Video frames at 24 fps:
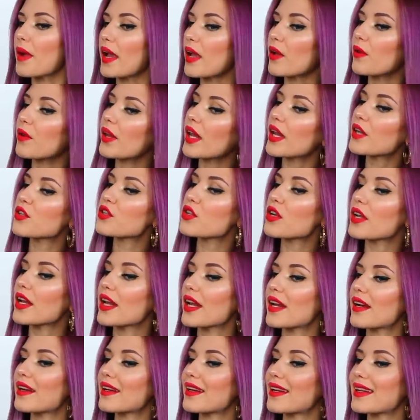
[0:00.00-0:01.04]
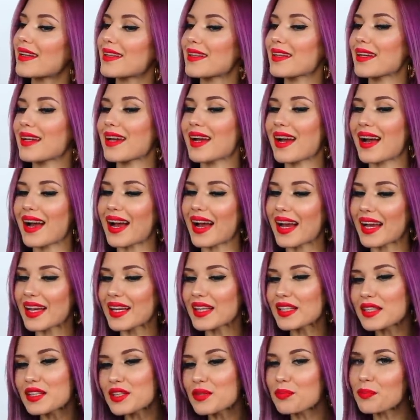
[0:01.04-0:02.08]
My unnatural hair can
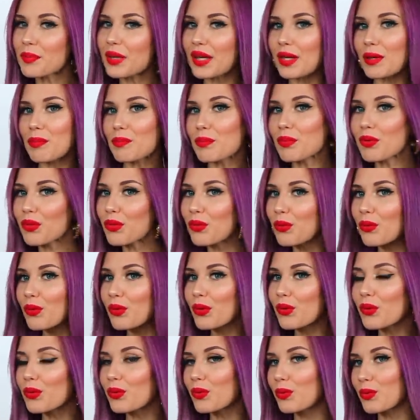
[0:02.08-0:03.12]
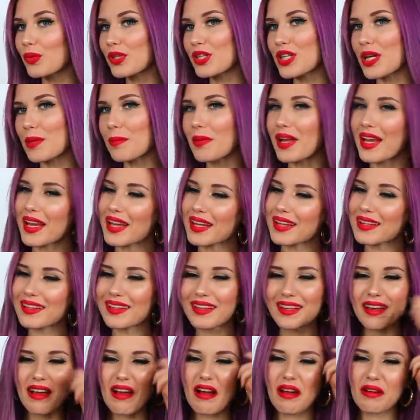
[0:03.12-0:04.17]
kind of peep through, which I'm like
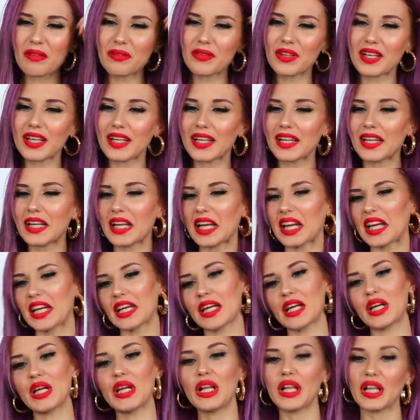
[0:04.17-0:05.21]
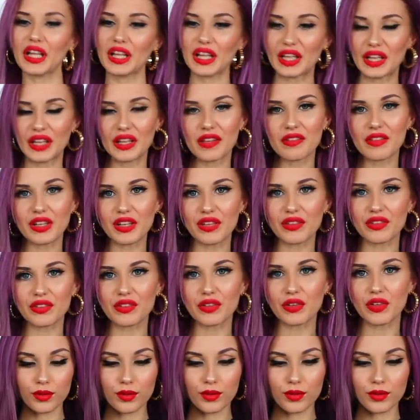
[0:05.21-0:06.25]
not really like living
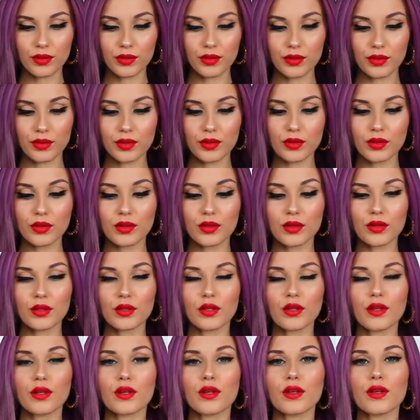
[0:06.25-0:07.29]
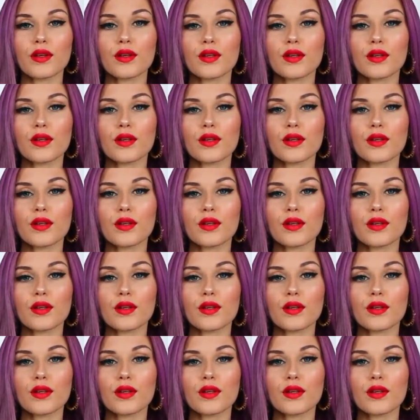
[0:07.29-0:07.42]
for. I'm living for this length though.